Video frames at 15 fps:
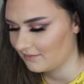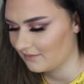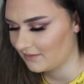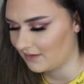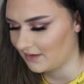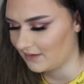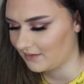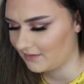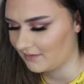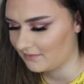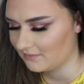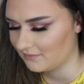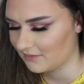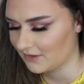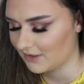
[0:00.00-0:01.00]
like,
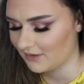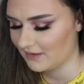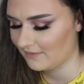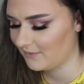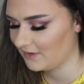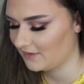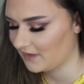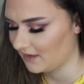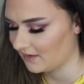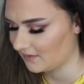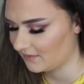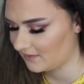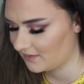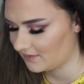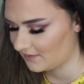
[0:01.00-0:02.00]
I don't have my own
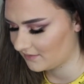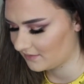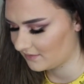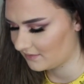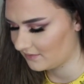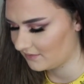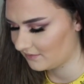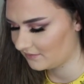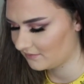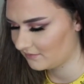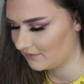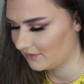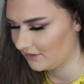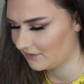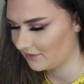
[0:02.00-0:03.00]
house, so,
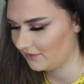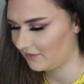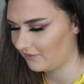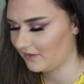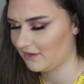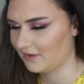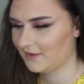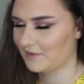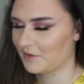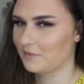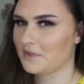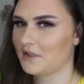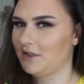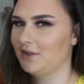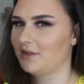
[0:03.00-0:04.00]
you know, I feel like
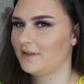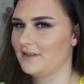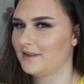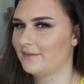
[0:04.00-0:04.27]
soaps are usually